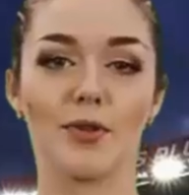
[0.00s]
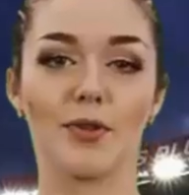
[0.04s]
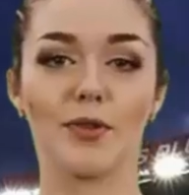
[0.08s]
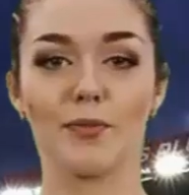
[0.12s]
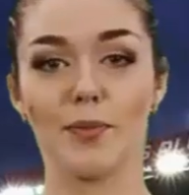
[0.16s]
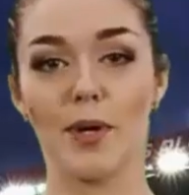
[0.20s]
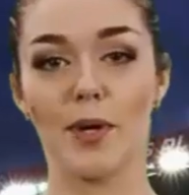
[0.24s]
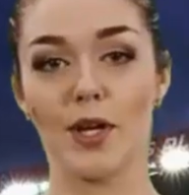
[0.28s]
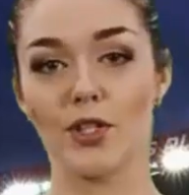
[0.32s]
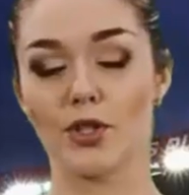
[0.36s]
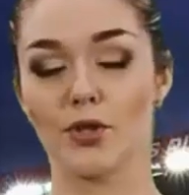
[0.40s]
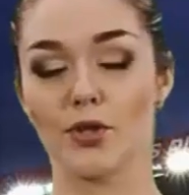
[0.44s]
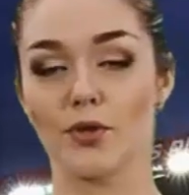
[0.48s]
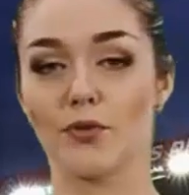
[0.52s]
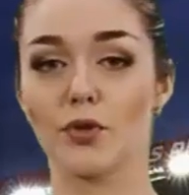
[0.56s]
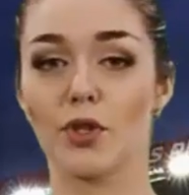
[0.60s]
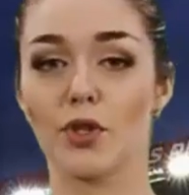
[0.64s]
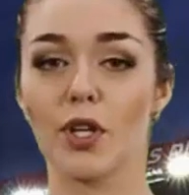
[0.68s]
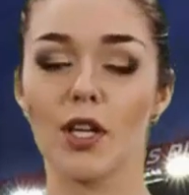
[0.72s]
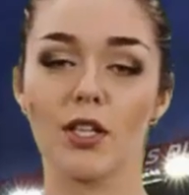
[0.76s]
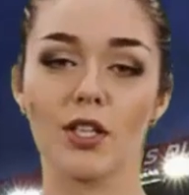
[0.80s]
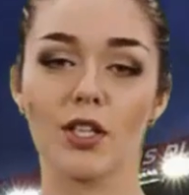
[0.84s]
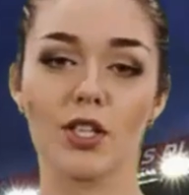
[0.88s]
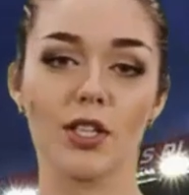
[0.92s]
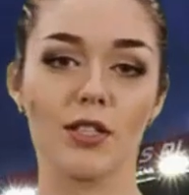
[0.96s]

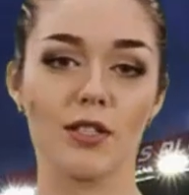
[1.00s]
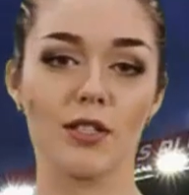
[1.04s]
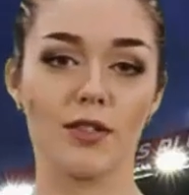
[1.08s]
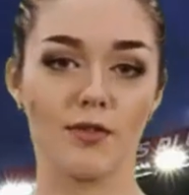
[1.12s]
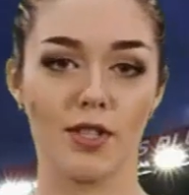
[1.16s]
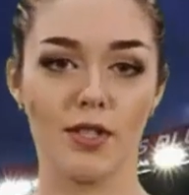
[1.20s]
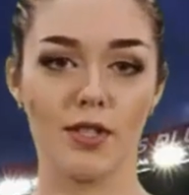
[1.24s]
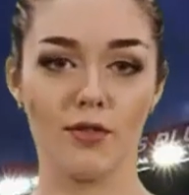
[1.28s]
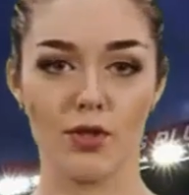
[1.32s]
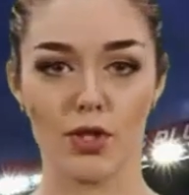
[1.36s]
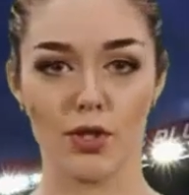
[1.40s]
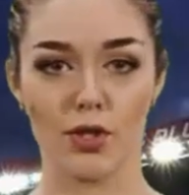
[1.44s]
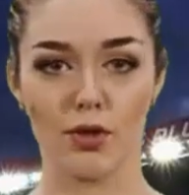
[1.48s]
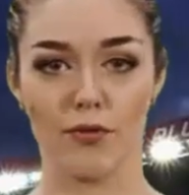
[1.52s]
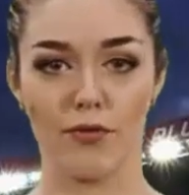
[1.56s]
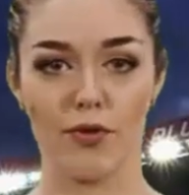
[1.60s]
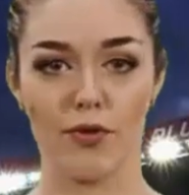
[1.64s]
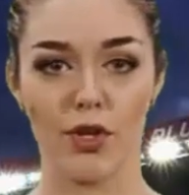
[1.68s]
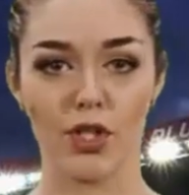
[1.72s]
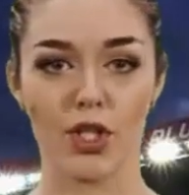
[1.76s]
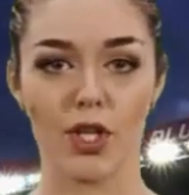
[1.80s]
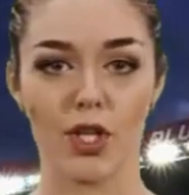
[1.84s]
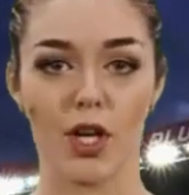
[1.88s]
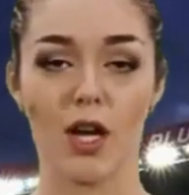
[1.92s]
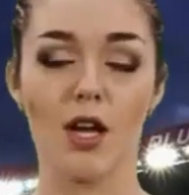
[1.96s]
Football is a social
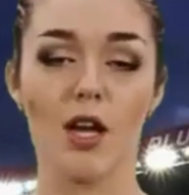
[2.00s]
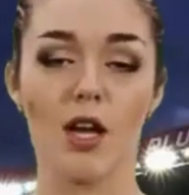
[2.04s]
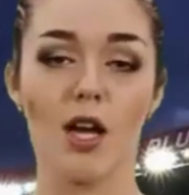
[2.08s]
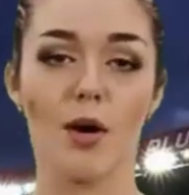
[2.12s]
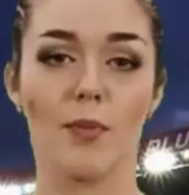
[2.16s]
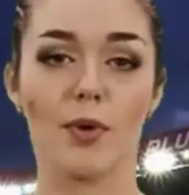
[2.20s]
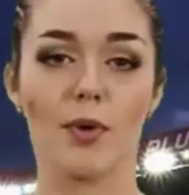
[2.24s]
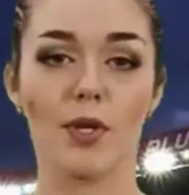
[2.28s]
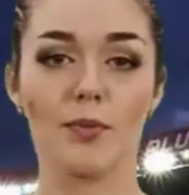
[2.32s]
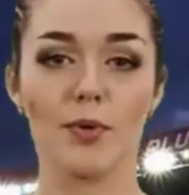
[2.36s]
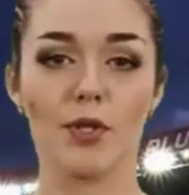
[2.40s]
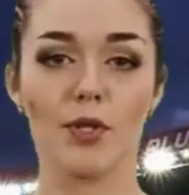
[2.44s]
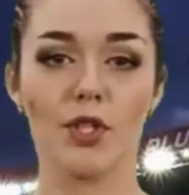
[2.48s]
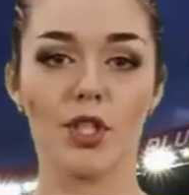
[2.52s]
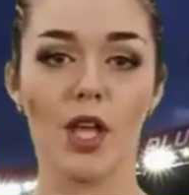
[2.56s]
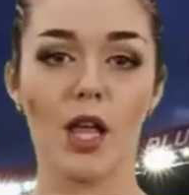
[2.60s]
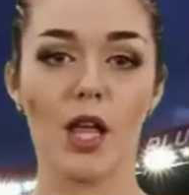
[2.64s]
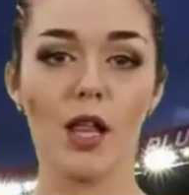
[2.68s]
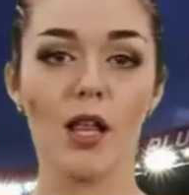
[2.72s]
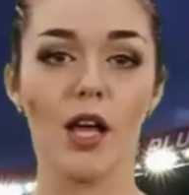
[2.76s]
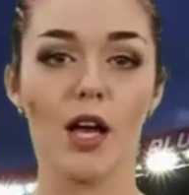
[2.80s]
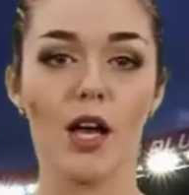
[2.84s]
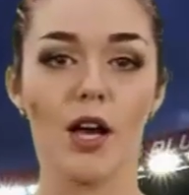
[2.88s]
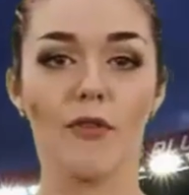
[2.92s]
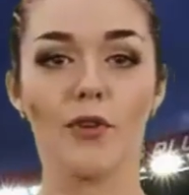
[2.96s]
tool to make
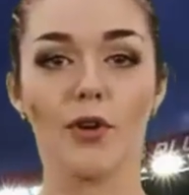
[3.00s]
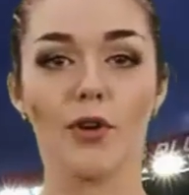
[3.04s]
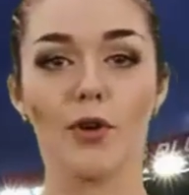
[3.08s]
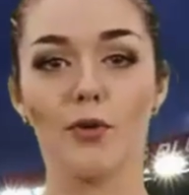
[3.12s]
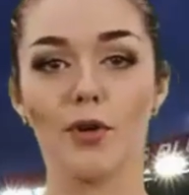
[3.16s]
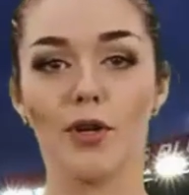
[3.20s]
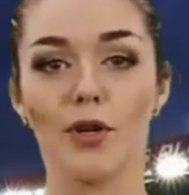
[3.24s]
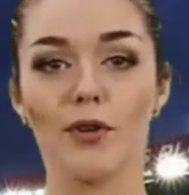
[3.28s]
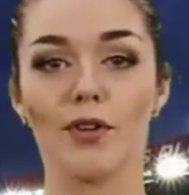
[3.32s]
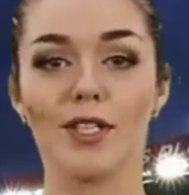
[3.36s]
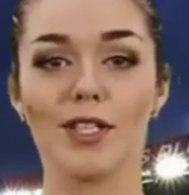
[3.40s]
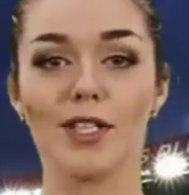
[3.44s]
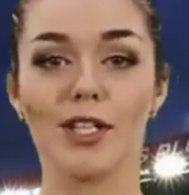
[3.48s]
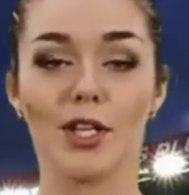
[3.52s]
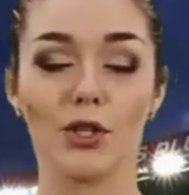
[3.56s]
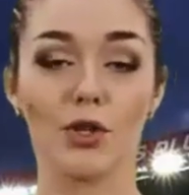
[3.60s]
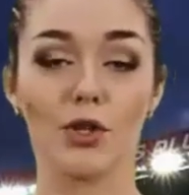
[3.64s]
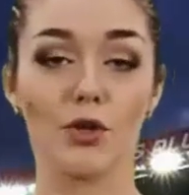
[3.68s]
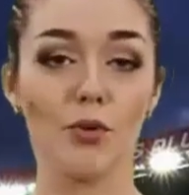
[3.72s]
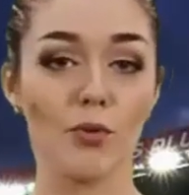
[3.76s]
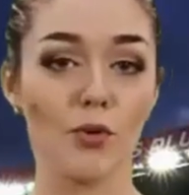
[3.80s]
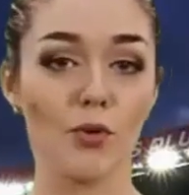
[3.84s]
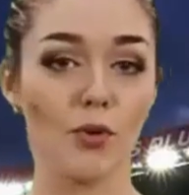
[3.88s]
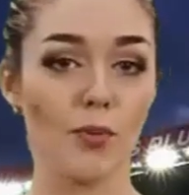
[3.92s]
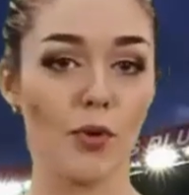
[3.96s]
advancements and
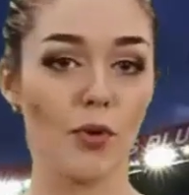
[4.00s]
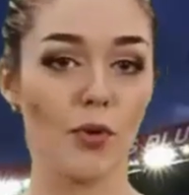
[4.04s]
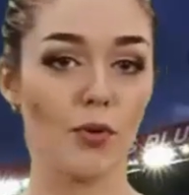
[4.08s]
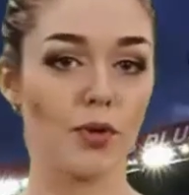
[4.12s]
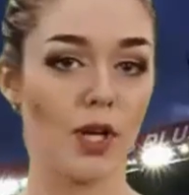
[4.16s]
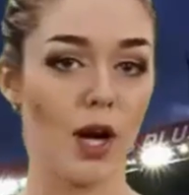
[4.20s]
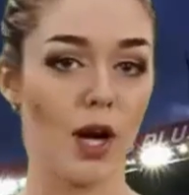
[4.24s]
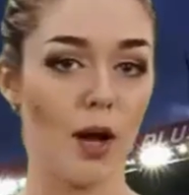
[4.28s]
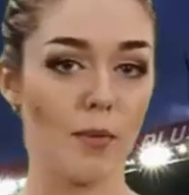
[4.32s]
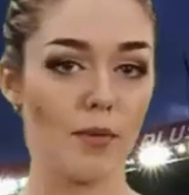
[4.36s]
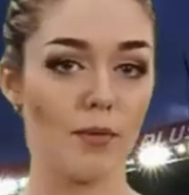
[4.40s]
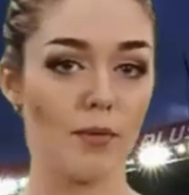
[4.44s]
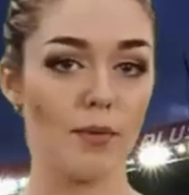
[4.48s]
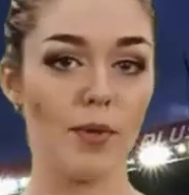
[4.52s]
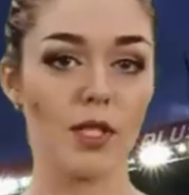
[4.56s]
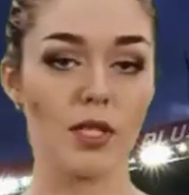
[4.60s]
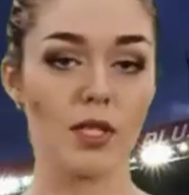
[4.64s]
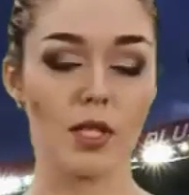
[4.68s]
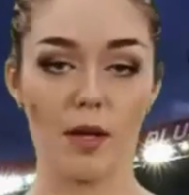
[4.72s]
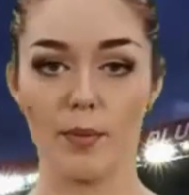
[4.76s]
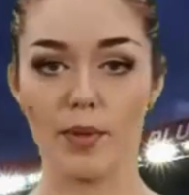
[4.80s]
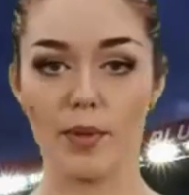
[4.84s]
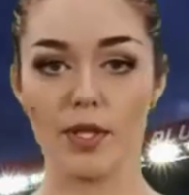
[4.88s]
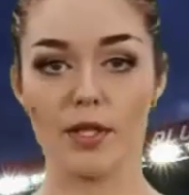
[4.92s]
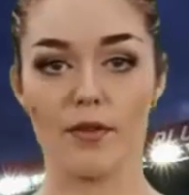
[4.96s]
progress,
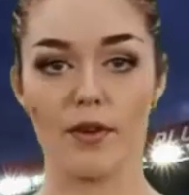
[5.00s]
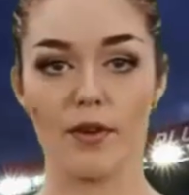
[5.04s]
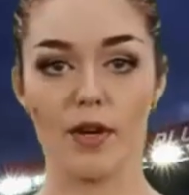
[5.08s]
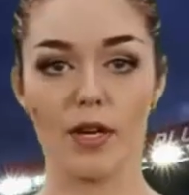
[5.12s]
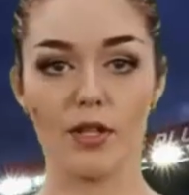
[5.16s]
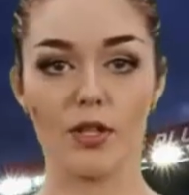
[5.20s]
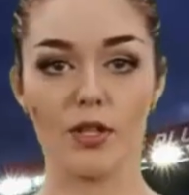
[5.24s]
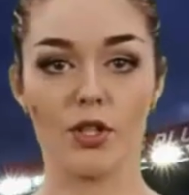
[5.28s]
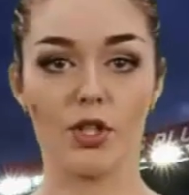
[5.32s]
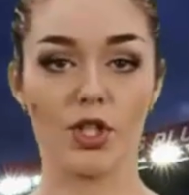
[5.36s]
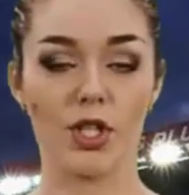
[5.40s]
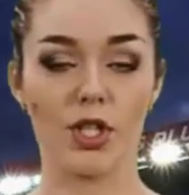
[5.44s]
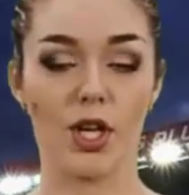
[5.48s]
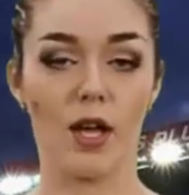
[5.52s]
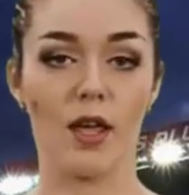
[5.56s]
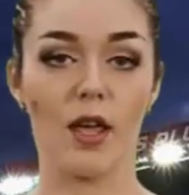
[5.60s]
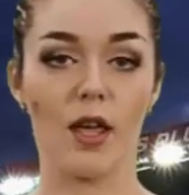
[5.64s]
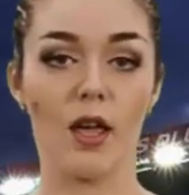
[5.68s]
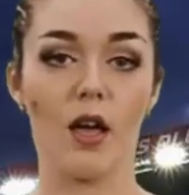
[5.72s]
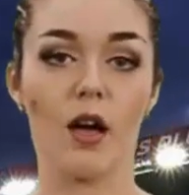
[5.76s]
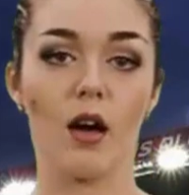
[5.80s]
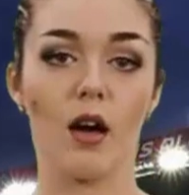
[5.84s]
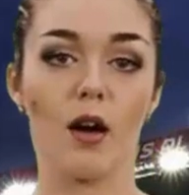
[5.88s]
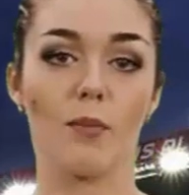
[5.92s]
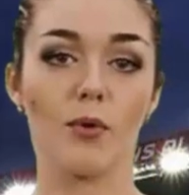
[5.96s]
machismo should have no
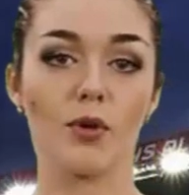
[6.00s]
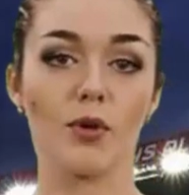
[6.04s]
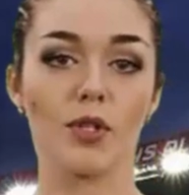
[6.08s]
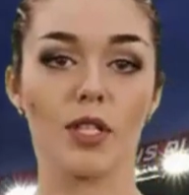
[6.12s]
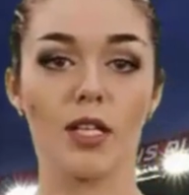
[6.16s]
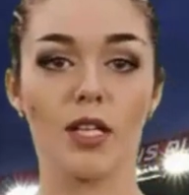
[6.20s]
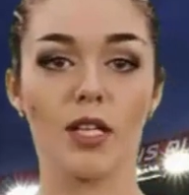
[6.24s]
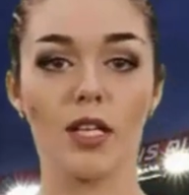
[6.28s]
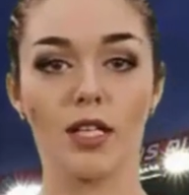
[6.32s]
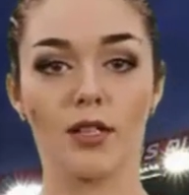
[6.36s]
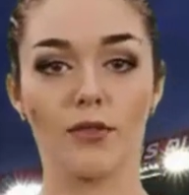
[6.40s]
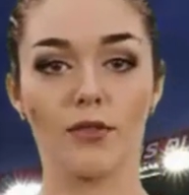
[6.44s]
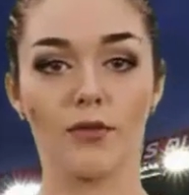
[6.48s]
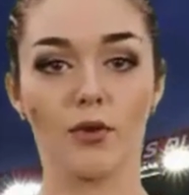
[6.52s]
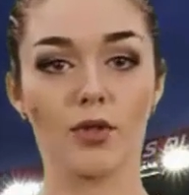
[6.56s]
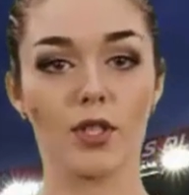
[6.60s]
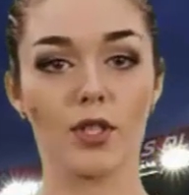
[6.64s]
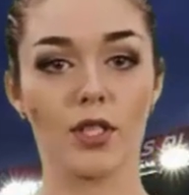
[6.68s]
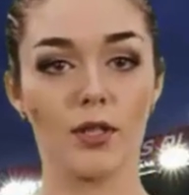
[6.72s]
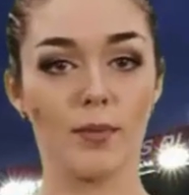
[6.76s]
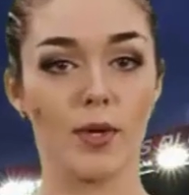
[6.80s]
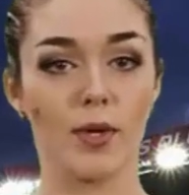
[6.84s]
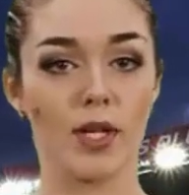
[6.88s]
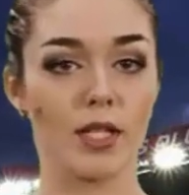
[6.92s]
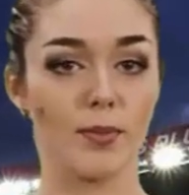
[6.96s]
place within the
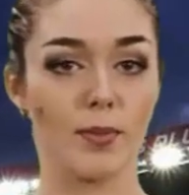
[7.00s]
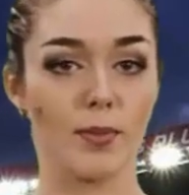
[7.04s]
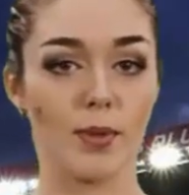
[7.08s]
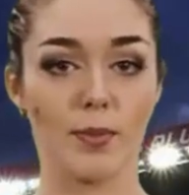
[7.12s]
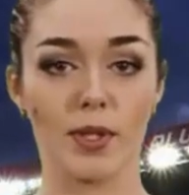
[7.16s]
system.